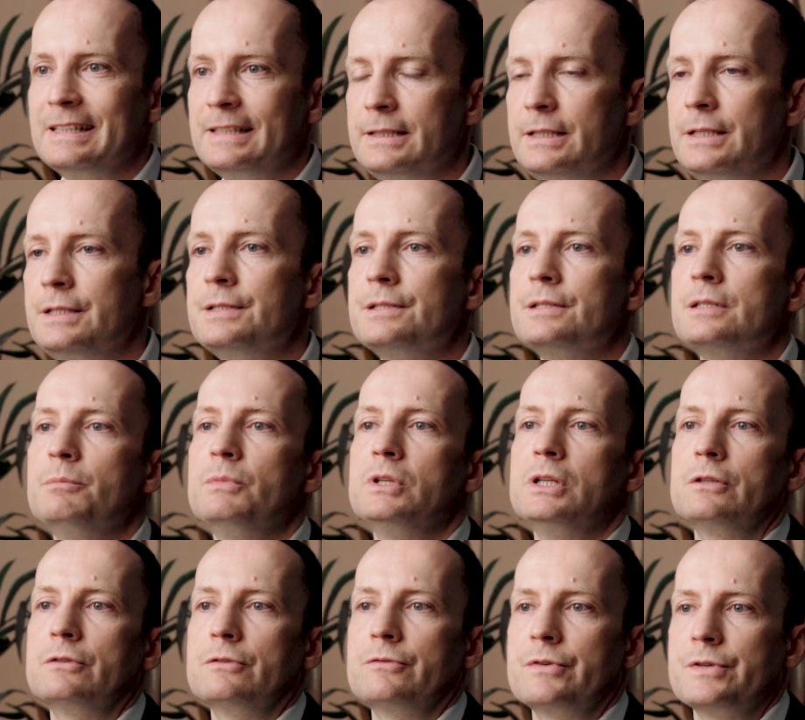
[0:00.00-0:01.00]
did
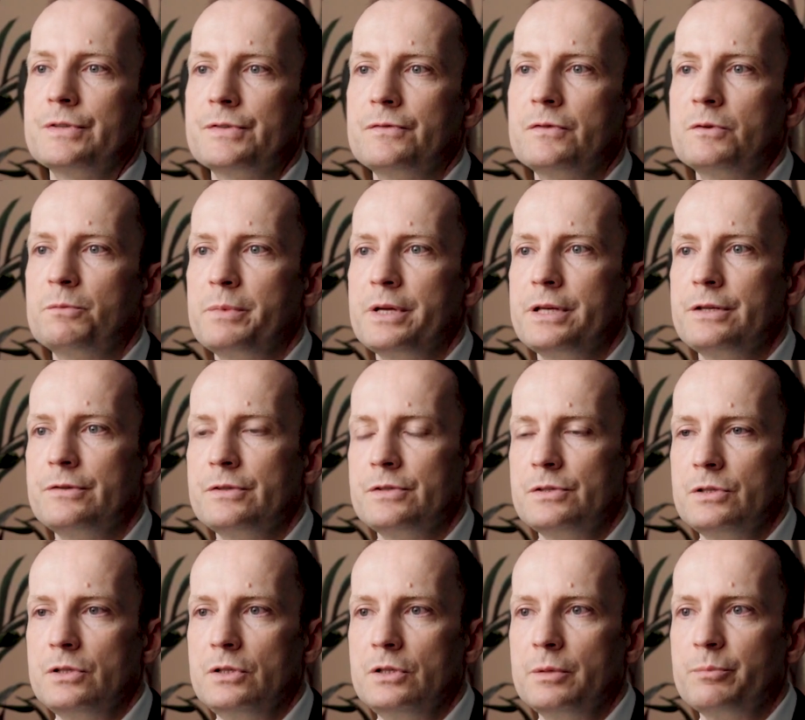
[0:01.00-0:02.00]
similar
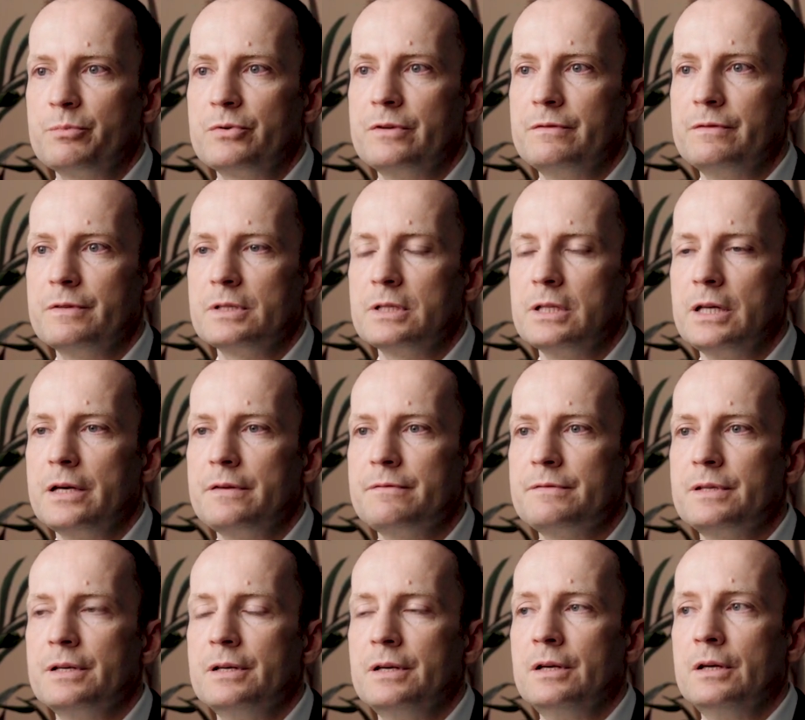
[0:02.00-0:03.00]
transformations in the previous
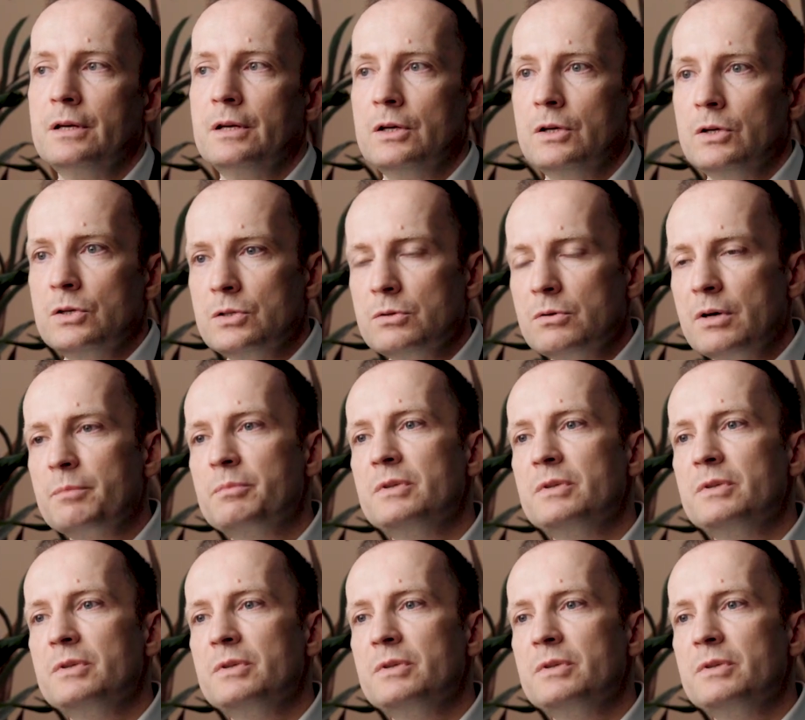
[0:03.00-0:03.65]
lives. So I